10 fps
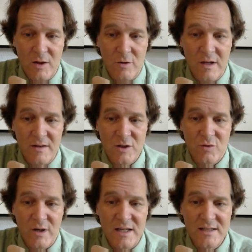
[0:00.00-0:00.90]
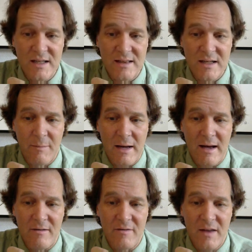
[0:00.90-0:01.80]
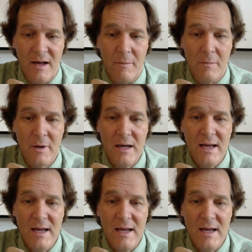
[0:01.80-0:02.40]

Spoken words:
including the strings that come out of them.